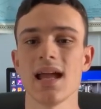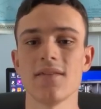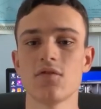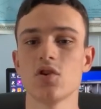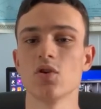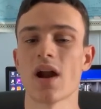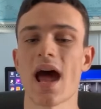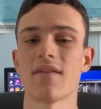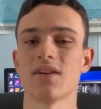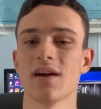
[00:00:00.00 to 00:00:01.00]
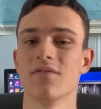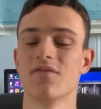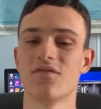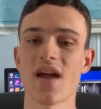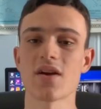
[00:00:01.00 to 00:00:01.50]
if you're having a
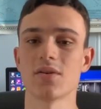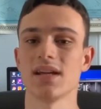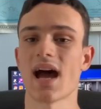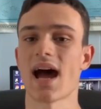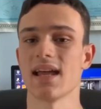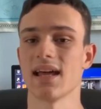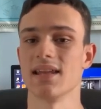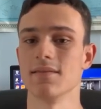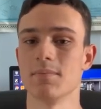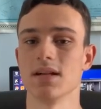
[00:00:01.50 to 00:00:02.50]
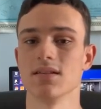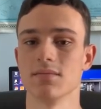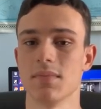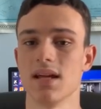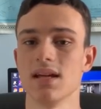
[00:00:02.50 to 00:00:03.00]
very high-end
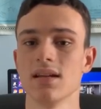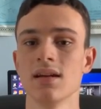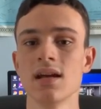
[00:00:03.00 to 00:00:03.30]
build made.